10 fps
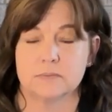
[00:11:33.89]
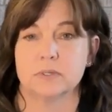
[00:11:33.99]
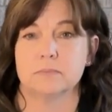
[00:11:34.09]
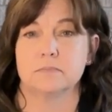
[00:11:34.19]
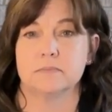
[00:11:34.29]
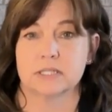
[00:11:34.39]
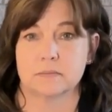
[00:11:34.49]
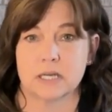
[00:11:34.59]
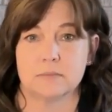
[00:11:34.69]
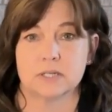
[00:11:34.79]
but
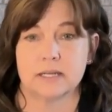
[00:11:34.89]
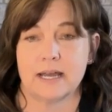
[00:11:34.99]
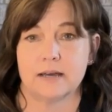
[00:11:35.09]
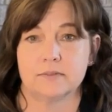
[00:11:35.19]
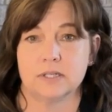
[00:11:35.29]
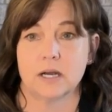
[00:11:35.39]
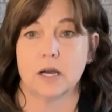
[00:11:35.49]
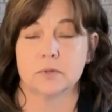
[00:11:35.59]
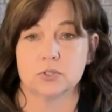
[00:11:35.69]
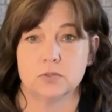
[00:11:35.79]
sometimes they have the
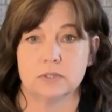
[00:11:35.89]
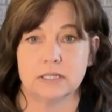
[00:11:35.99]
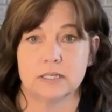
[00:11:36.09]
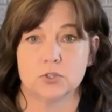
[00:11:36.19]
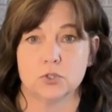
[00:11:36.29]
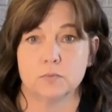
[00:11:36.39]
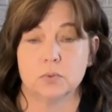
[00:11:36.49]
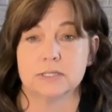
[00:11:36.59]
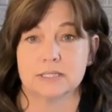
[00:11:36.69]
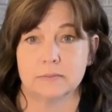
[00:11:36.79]
opportunity to
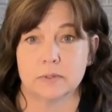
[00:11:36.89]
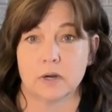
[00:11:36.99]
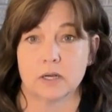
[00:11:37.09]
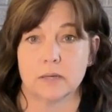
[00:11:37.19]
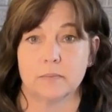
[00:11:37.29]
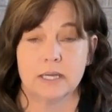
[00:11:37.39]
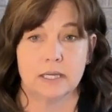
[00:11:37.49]
put schema markup,